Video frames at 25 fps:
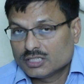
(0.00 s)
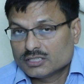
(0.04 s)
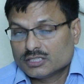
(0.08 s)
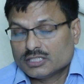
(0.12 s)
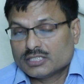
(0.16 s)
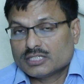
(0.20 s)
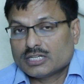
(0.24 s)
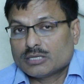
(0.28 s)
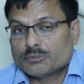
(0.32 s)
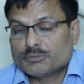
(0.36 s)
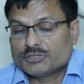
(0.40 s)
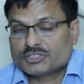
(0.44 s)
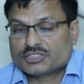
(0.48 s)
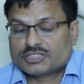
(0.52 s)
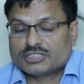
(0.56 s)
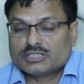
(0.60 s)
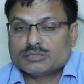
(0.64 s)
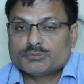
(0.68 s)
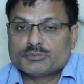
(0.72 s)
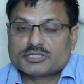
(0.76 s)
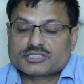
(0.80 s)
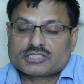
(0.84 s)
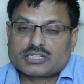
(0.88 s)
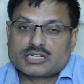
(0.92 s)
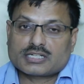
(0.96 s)
then
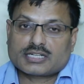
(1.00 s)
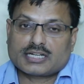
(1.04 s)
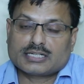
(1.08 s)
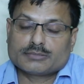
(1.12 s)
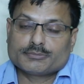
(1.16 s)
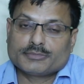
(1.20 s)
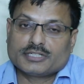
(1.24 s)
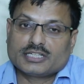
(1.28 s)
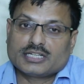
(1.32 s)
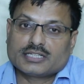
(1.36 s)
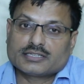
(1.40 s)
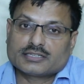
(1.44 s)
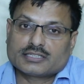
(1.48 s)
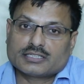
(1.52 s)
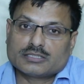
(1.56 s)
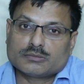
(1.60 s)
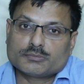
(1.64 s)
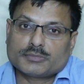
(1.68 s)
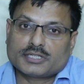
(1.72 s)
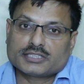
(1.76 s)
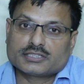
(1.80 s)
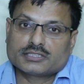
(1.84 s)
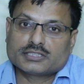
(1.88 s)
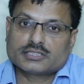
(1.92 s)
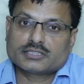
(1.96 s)
hamstring muscle can be lengthened
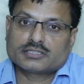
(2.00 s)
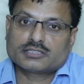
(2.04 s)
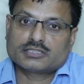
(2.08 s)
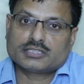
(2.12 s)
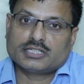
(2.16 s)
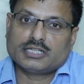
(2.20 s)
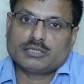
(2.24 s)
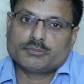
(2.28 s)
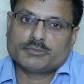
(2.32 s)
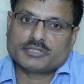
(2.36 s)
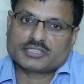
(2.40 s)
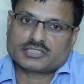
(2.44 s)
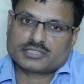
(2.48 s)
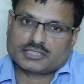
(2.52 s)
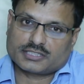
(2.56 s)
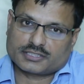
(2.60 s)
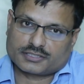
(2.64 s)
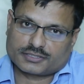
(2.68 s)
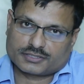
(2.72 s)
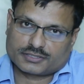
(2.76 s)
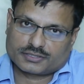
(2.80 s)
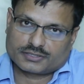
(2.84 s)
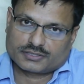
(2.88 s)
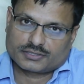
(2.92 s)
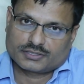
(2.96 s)
by the three
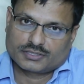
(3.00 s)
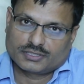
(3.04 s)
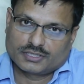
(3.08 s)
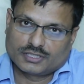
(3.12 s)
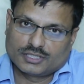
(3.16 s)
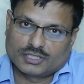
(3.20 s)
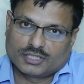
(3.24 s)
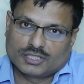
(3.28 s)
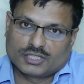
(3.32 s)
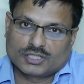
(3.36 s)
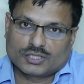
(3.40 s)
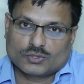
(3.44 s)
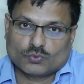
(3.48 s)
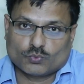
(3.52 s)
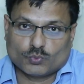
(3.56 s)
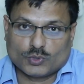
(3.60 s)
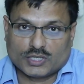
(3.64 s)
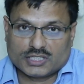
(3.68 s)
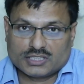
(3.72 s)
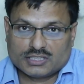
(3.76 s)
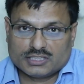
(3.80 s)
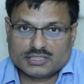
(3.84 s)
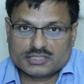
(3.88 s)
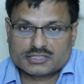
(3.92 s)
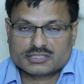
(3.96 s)
methods.
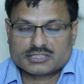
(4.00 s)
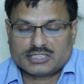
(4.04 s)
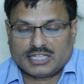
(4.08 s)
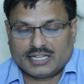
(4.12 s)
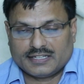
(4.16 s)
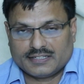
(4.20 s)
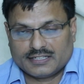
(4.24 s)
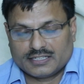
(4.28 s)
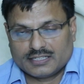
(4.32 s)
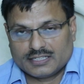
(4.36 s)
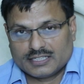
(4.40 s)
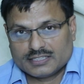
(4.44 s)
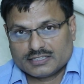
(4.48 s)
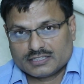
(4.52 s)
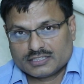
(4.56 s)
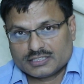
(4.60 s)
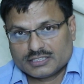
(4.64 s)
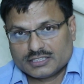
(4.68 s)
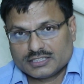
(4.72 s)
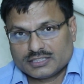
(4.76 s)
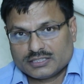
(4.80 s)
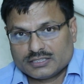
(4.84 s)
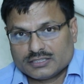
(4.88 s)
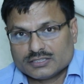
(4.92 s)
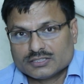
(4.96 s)
One is tendon
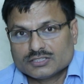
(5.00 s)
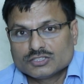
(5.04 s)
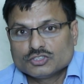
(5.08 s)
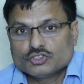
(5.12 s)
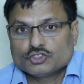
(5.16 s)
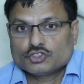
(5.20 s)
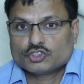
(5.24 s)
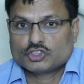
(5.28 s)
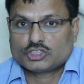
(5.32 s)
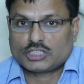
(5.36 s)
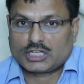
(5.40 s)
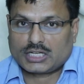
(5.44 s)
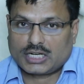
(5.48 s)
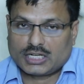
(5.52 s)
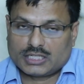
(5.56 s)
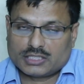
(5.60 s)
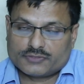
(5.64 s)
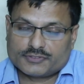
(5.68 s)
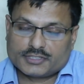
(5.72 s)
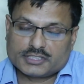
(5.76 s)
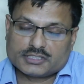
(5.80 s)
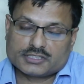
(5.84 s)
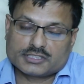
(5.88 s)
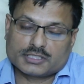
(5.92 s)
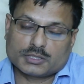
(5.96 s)
lengthening,
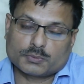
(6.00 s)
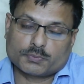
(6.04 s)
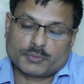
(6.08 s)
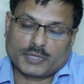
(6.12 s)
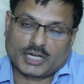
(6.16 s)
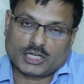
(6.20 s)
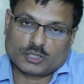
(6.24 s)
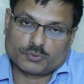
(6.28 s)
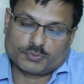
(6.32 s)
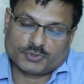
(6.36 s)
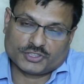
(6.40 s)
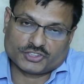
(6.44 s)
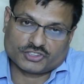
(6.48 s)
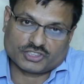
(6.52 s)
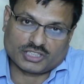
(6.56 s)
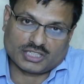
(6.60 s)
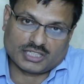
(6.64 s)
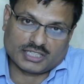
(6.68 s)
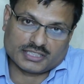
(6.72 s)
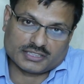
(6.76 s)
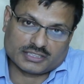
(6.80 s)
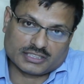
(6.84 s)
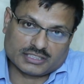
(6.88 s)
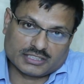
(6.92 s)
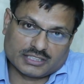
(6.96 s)
second one is the myofascial
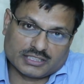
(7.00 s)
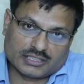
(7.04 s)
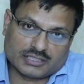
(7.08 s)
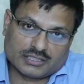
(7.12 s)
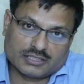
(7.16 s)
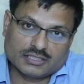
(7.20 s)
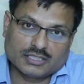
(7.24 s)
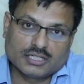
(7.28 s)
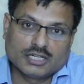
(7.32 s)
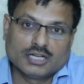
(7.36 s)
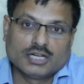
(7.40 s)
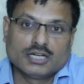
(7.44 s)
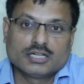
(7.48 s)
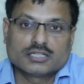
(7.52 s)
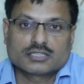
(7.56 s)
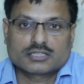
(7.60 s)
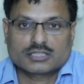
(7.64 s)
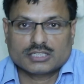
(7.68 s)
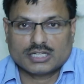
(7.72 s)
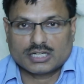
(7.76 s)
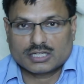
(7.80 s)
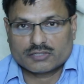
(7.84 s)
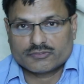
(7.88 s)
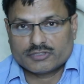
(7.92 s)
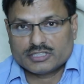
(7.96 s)
lengthening,
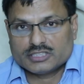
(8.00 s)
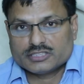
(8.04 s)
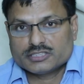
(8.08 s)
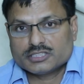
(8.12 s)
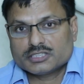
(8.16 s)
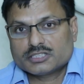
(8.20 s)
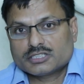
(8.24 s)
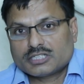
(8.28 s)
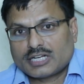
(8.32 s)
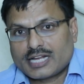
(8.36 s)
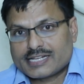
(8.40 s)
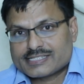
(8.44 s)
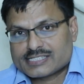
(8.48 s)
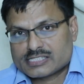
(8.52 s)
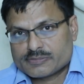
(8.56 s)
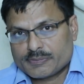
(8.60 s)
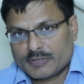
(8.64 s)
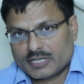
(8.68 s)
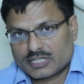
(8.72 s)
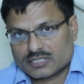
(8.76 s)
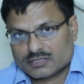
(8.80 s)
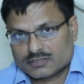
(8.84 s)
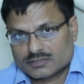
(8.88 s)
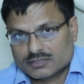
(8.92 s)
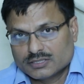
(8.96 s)
third one is the
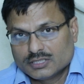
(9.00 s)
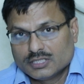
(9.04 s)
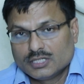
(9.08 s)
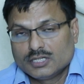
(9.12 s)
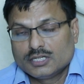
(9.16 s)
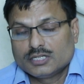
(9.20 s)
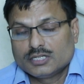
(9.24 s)
transfer